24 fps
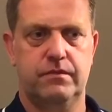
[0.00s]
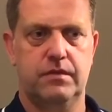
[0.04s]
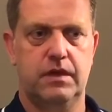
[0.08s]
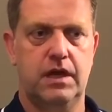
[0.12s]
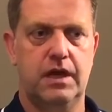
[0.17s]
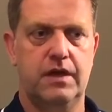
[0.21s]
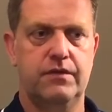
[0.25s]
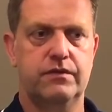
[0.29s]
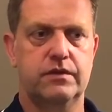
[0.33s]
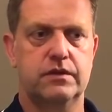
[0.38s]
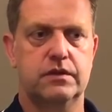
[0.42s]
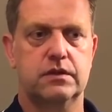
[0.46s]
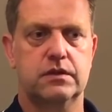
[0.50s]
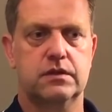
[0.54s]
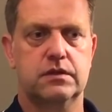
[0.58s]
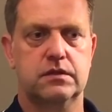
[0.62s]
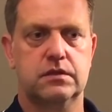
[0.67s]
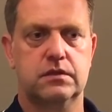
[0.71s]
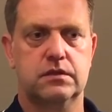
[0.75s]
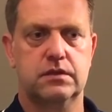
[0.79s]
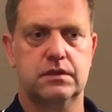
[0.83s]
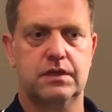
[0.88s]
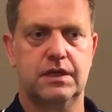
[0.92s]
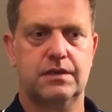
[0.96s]

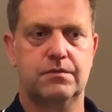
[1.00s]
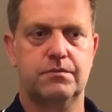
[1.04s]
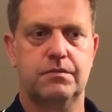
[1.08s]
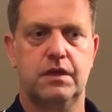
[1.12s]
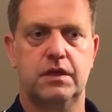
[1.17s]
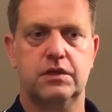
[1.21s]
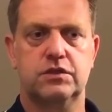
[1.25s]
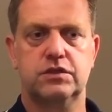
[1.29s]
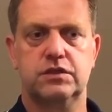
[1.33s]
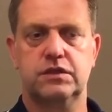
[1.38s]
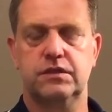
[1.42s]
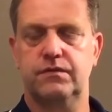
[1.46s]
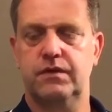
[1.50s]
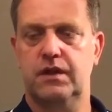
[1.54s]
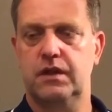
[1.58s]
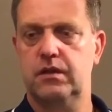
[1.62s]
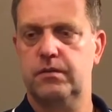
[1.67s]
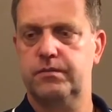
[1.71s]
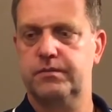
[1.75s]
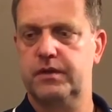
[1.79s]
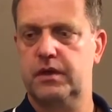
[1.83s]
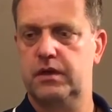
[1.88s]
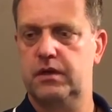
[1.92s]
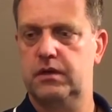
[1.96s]
haven't that much
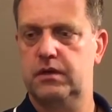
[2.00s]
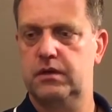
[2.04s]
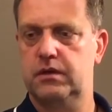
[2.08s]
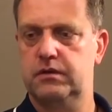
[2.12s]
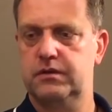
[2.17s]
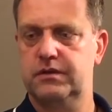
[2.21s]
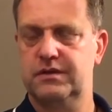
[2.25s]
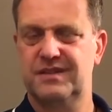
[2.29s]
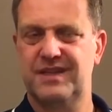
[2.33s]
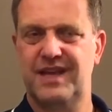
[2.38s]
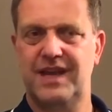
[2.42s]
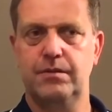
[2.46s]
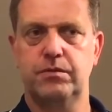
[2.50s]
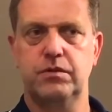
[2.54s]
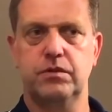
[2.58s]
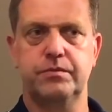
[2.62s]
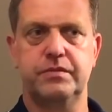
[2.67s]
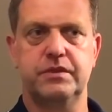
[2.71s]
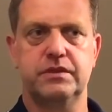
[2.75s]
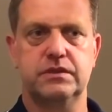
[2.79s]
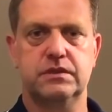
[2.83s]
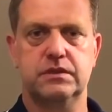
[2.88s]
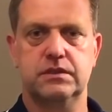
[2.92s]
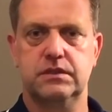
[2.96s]
developed the table
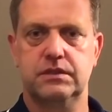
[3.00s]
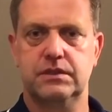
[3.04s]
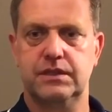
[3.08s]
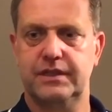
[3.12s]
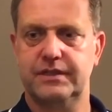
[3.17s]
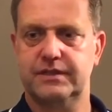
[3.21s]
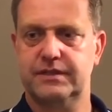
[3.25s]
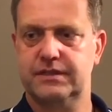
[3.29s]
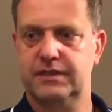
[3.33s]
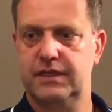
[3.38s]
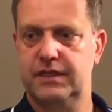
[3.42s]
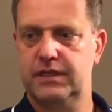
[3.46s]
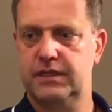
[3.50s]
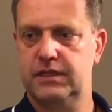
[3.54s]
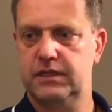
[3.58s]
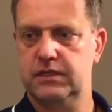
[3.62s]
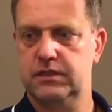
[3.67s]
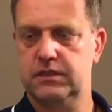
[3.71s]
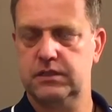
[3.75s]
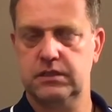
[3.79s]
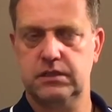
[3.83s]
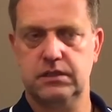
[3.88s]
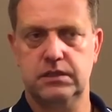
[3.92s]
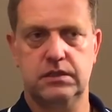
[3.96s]
business, let's say, in
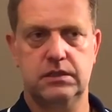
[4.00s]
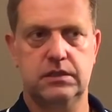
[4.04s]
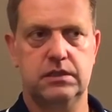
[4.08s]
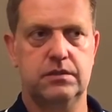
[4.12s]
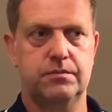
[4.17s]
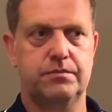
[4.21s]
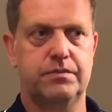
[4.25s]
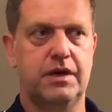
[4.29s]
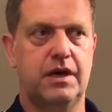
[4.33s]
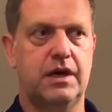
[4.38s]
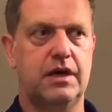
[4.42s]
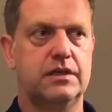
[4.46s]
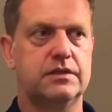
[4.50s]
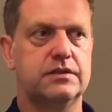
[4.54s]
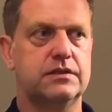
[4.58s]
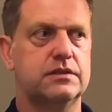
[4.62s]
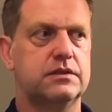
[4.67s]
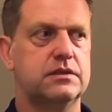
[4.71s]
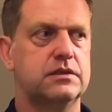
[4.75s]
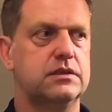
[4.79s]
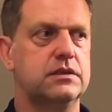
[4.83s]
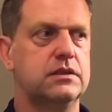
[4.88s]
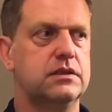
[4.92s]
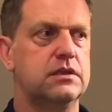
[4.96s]
the past
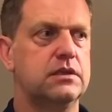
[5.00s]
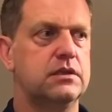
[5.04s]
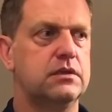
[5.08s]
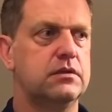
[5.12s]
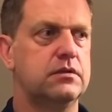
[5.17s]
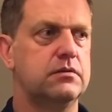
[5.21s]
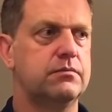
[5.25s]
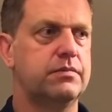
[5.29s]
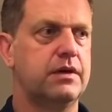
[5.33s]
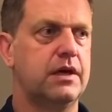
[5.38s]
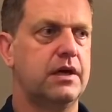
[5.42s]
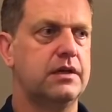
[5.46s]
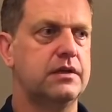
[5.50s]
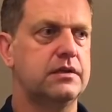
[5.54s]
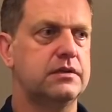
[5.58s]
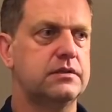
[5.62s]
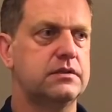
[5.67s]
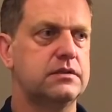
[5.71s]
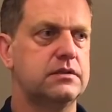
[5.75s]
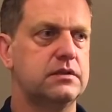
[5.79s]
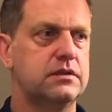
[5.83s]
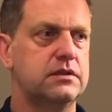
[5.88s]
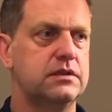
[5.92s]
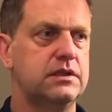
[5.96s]

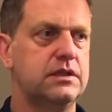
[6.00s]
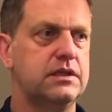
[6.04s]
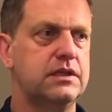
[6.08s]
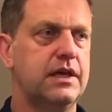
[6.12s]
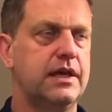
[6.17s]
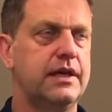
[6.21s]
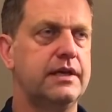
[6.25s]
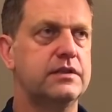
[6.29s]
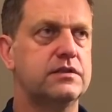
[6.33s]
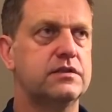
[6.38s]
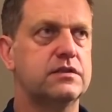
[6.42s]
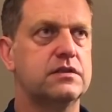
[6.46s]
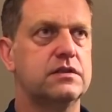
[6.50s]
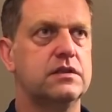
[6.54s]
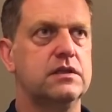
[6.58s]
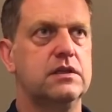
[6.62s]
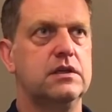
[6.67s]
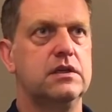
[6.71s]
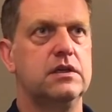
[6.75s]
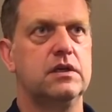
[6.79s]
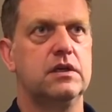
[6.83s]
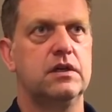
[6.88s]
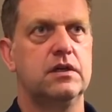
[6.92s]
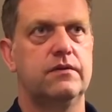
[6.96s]
decades,
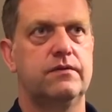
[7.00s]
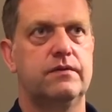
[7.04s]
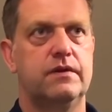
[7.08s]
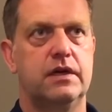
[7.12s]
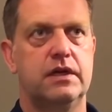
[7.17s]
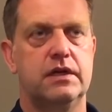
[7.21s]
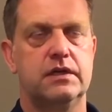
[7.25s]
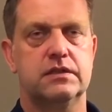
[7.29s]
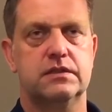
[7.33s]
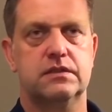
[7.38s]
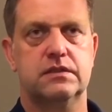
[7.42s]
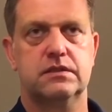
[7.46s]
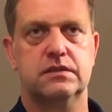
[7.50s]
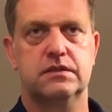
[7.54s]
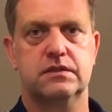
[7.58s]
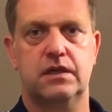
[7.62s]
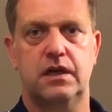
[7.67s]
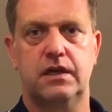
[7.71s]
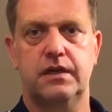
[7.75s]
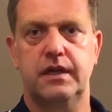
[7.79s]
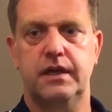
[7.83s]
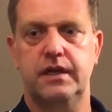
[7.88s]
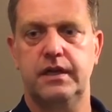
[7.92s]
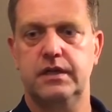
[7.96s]
whereas
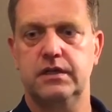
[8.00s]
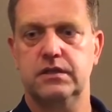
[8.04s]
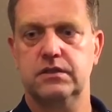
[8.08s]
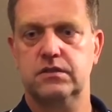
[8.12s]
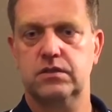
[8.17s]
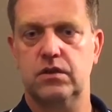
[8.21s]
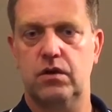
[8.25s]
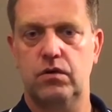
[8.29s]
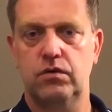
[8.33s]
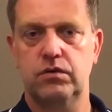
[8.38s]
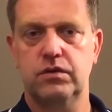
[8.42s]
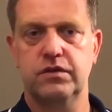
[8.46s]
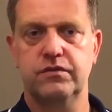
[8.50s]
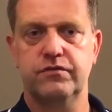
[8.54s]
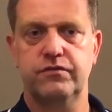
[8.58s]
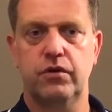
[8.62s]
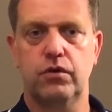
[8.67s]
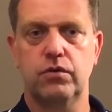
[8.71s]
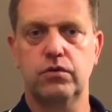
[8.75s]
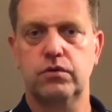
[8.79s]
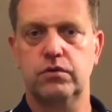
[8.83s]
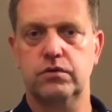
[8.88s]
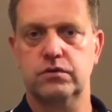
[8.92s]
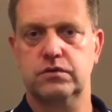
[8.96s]
Sanai is only
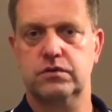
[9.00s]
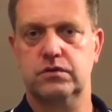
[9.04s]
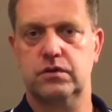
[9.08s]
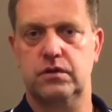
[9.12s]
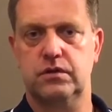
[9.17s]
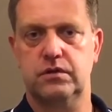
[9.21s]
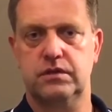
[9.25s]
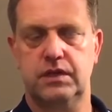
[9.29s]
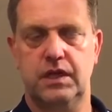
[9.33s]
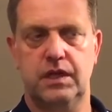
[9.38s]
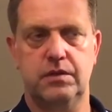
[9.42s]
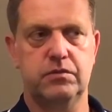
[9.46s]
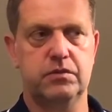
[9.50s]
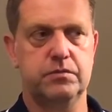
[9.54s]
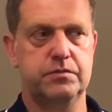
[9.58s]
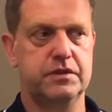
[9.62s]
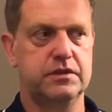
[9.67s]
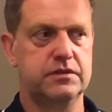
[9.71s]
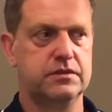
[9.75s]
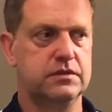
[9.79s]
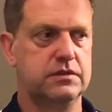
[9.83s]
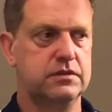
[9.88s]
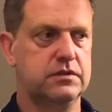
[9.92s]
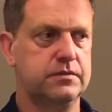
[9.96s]
focused on table
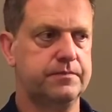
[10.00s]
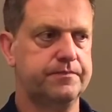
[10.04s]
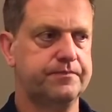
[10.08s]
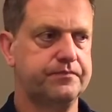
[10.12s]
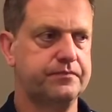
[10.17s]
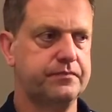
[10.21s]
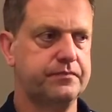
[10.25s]
business.